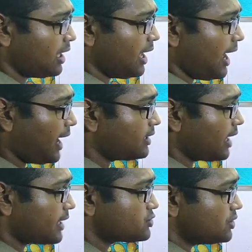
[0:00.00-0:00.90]
and
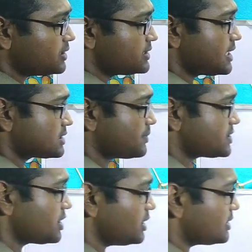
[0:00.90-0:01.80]
actually this
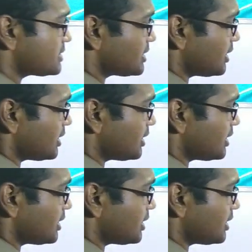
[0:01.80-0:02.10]
expression is